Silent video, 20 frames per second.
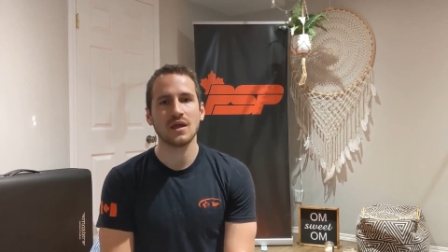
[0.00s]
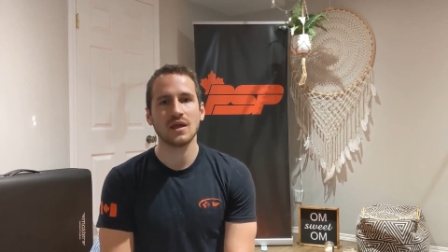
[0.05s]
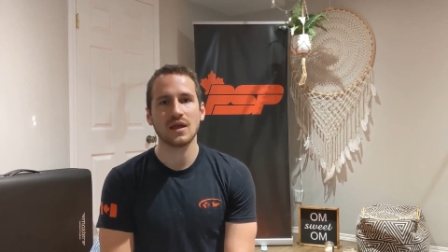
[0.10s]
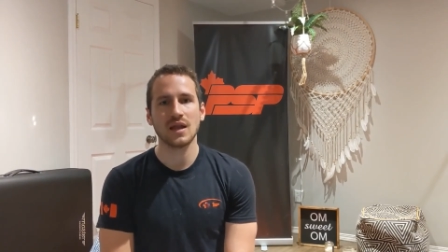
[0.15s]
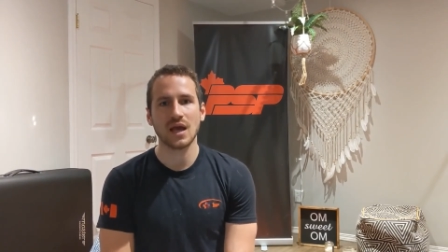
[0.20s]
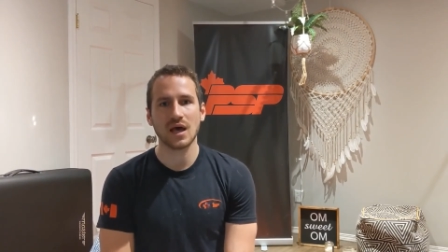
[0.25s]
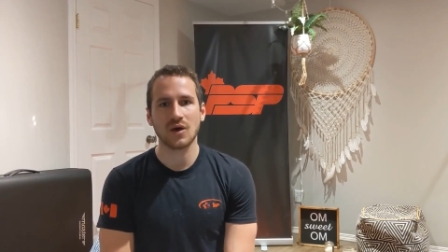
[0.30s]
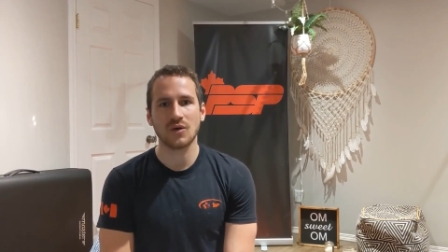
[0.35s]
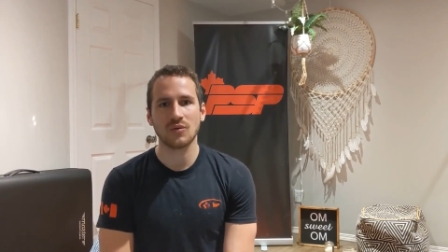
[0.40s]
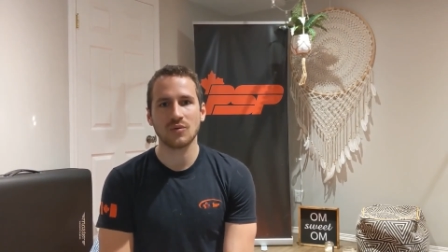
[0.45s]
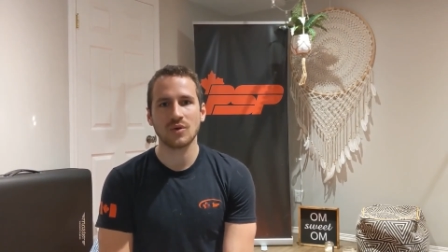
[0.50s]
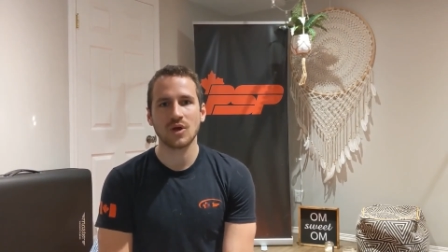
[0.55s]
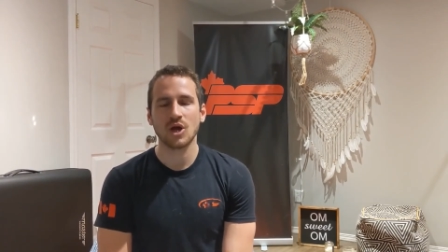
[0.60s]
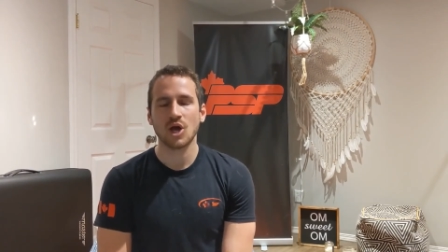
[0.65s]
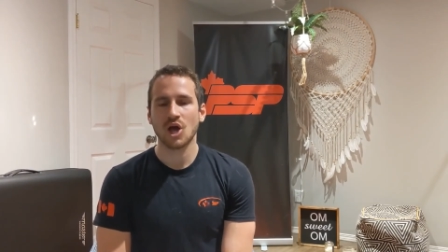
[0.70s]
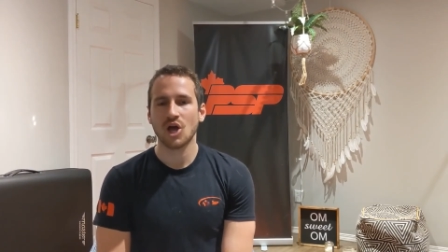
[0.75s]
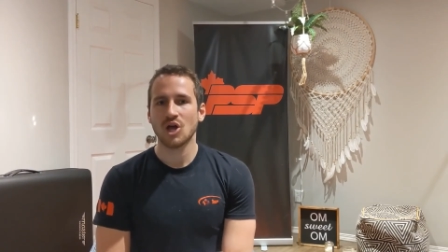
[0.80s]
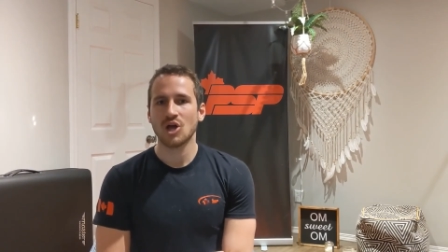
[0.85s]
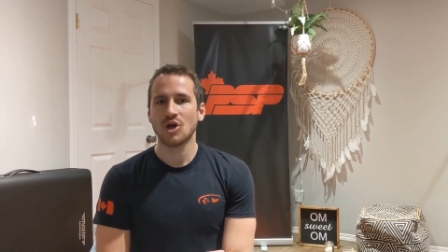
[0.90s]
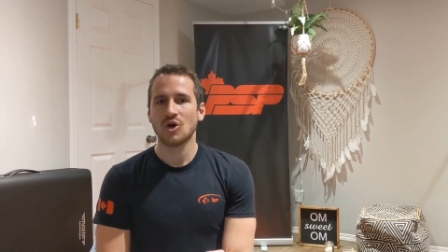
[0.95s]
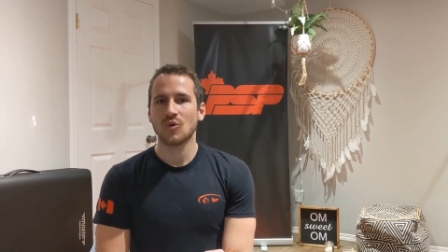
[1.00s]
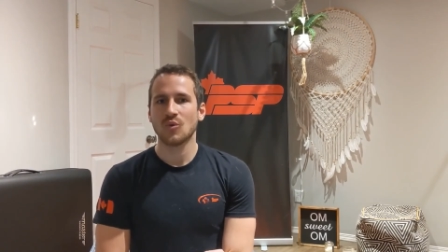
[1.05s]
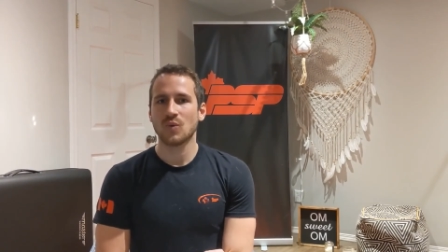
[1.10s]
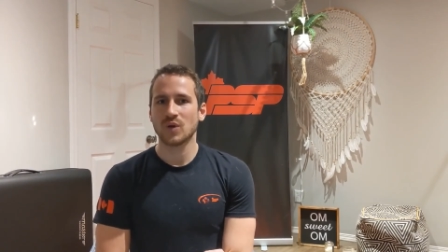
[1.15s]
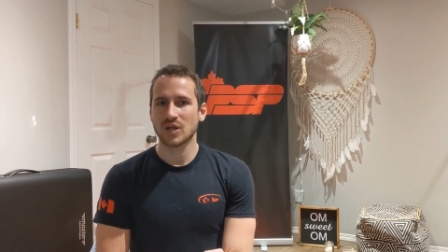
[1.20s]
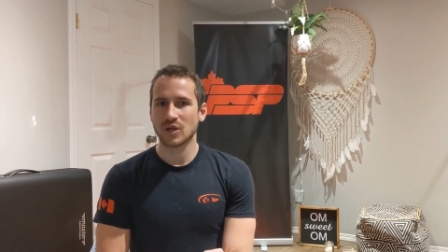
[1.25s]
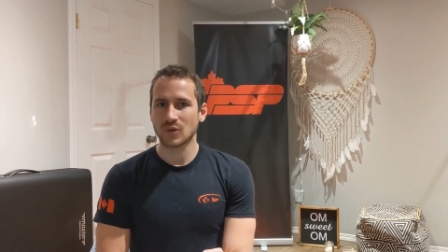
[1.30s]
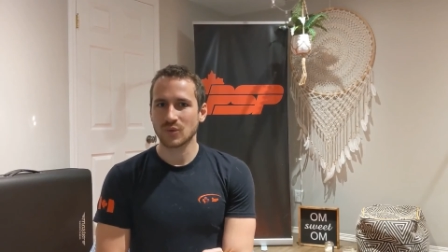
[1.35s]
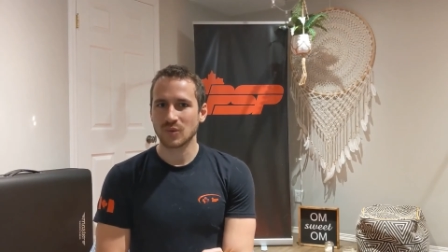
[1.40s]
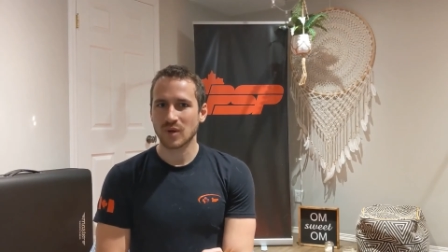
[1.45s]
Now,
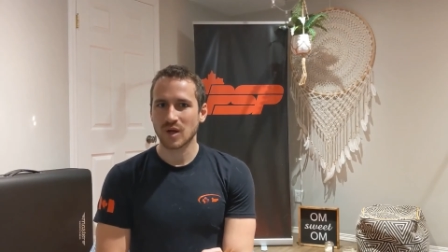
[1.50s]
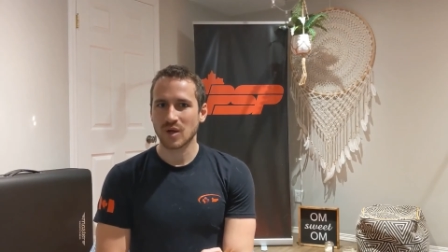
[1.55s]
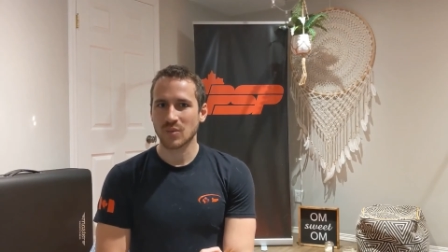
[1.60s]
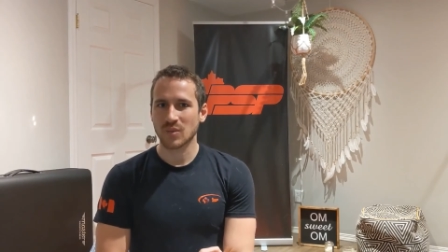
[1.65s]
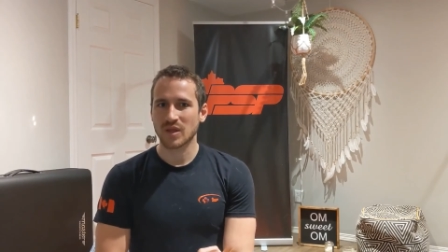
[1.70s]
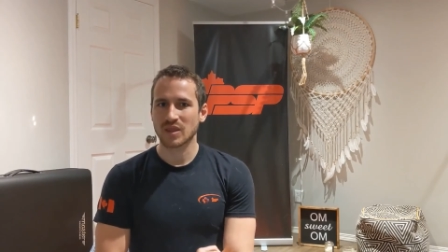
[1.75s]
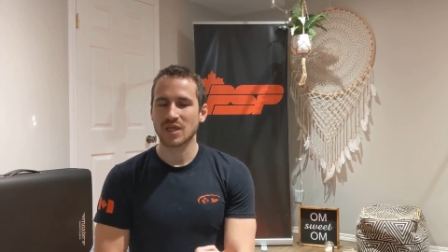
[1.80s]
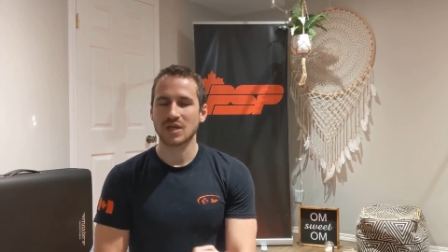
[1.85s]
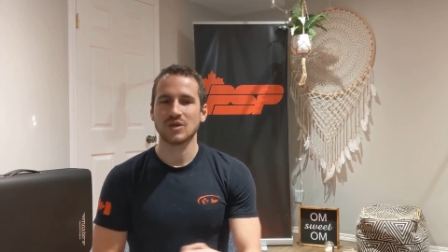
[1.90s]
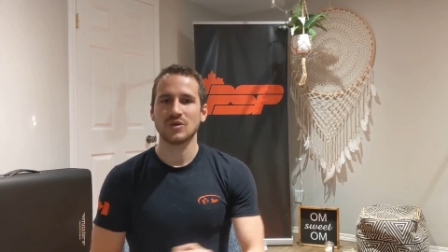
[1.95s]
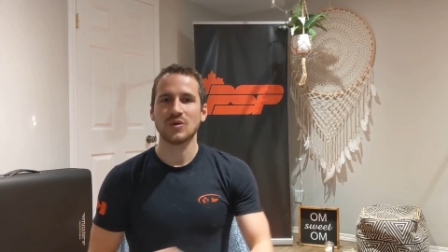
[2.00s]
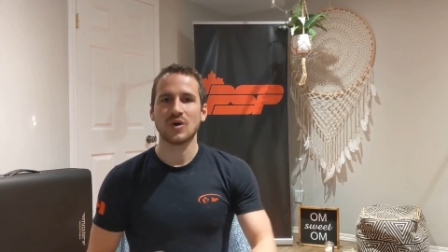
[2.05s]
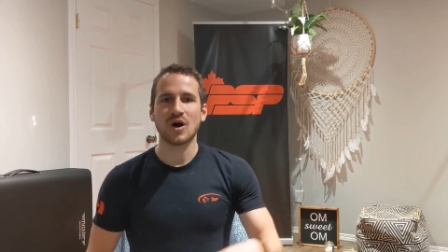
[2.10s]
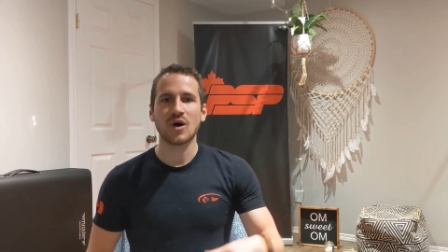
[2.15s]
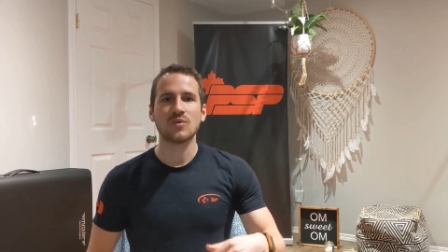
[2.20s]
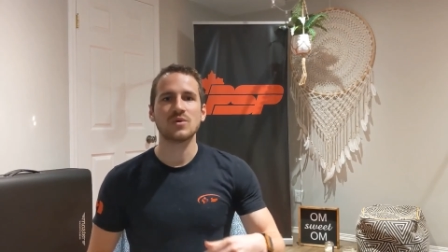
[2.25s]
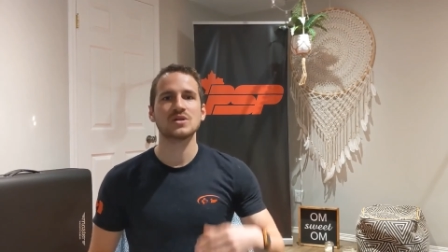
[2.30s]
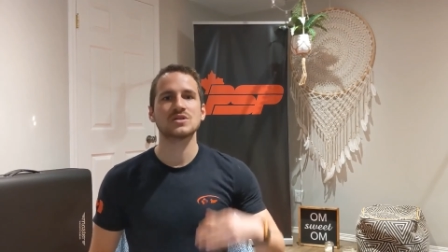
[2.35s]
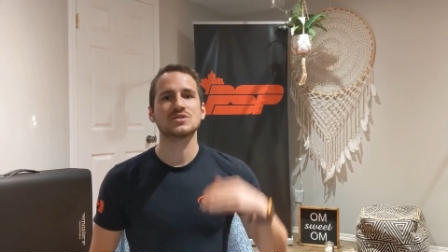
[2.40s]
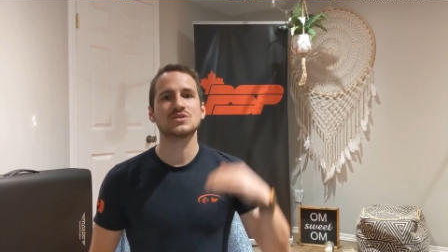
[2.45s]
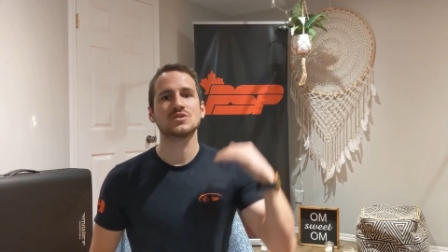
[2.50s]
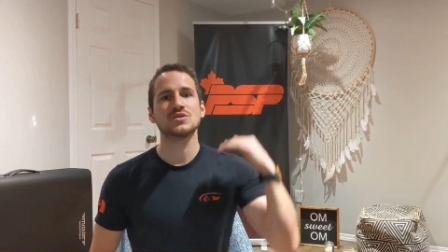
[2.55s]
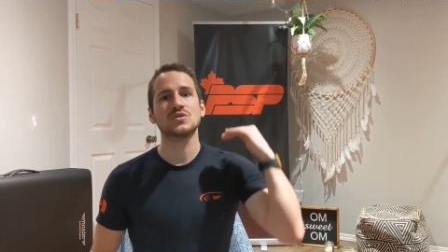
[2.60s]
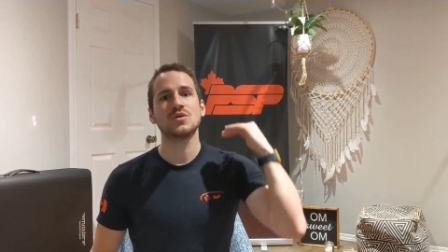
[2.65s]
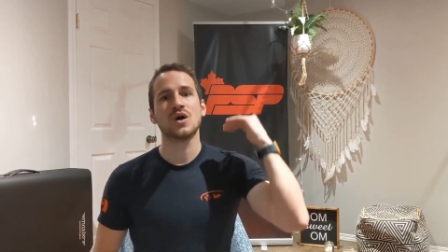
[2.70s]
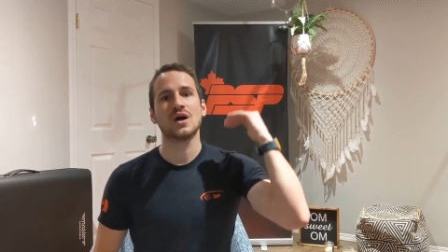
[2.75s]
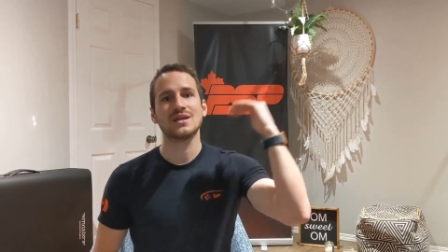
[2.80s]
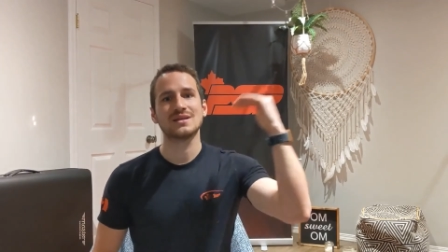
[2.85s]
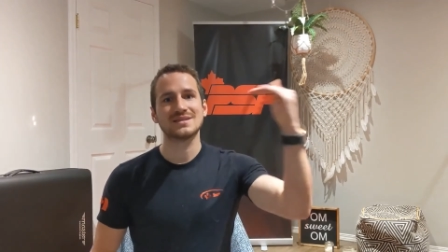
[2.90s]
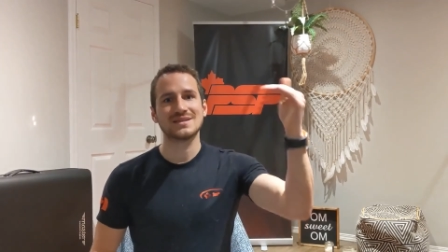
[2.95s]
we don't recommend that you always
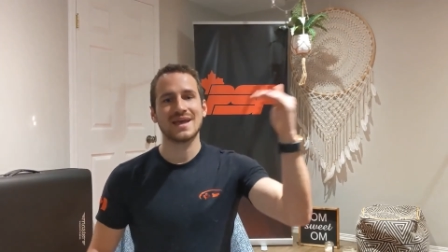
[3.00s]
do